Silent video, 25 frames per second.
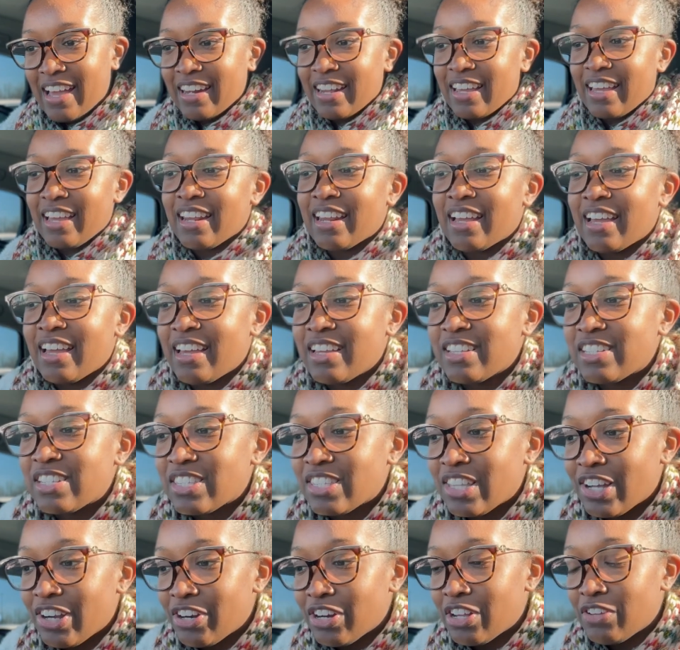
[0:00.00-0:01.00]
It is
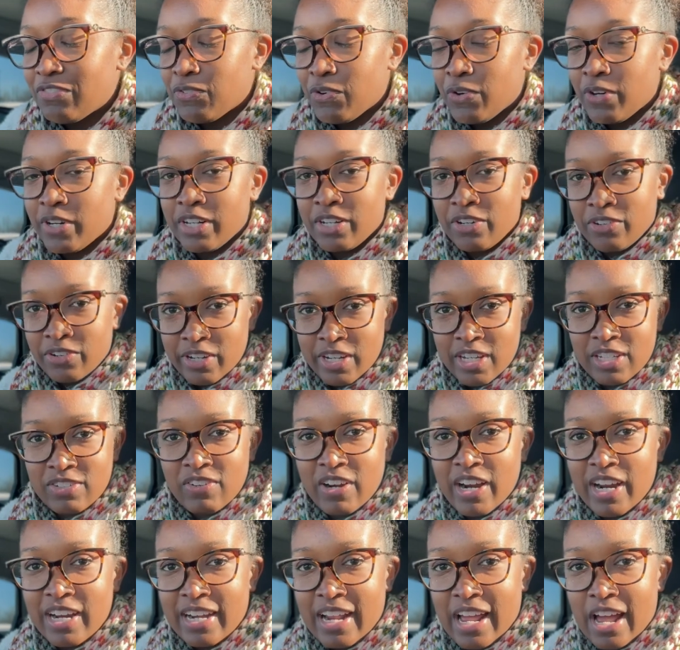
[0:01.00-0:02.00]
34 degrees
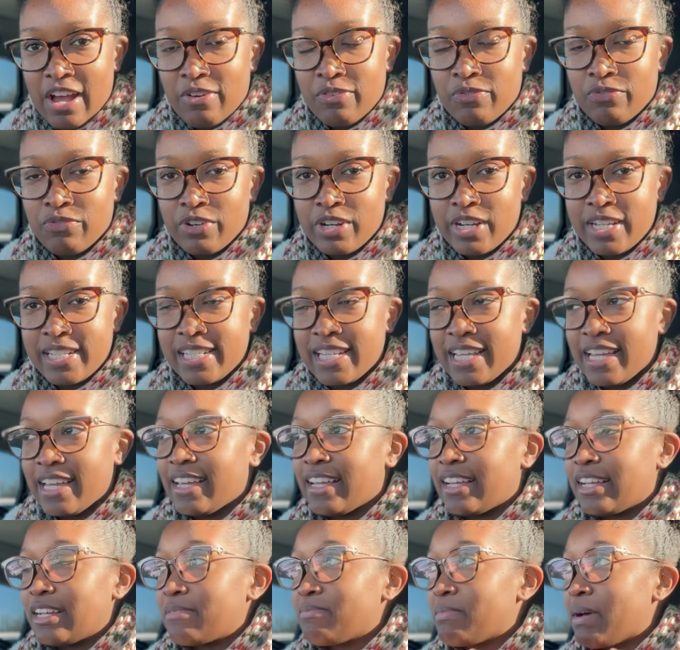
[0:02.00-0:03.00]
right now,
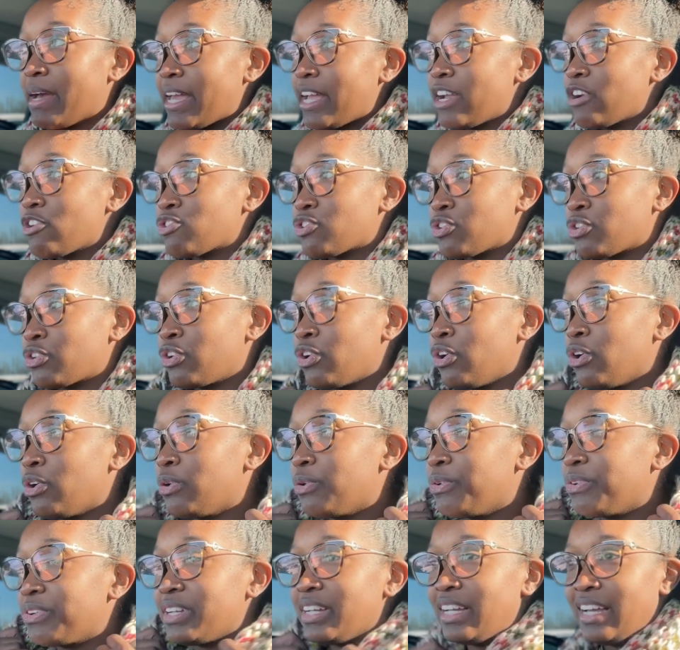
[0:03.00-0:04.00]
freezing. My ears are
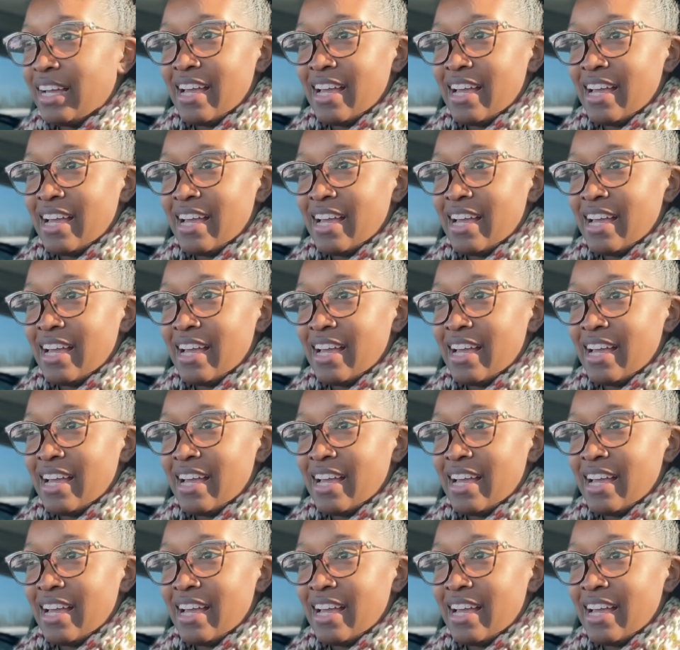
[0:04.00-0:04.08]
cold.